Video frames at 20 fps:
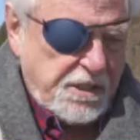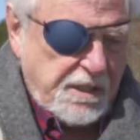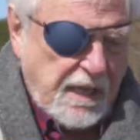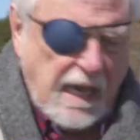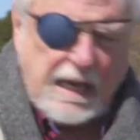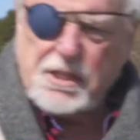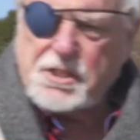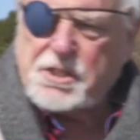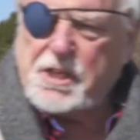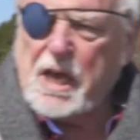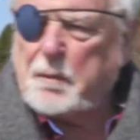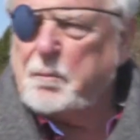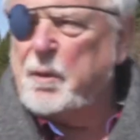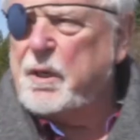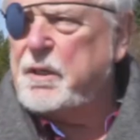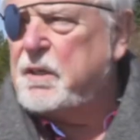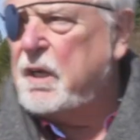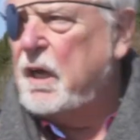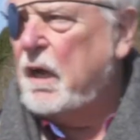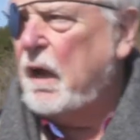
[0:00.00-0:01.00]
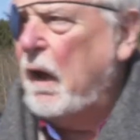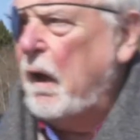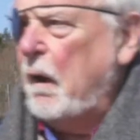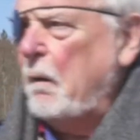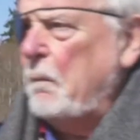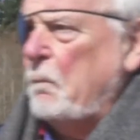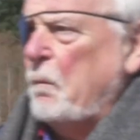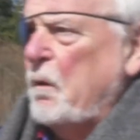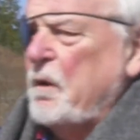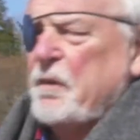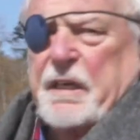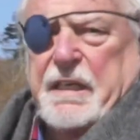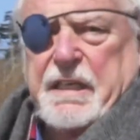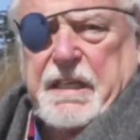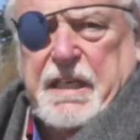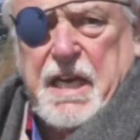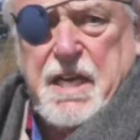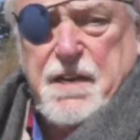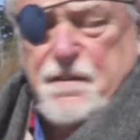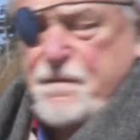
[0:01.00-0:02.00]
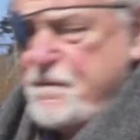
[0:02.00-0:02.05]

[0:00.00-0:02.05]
next segment, one of the key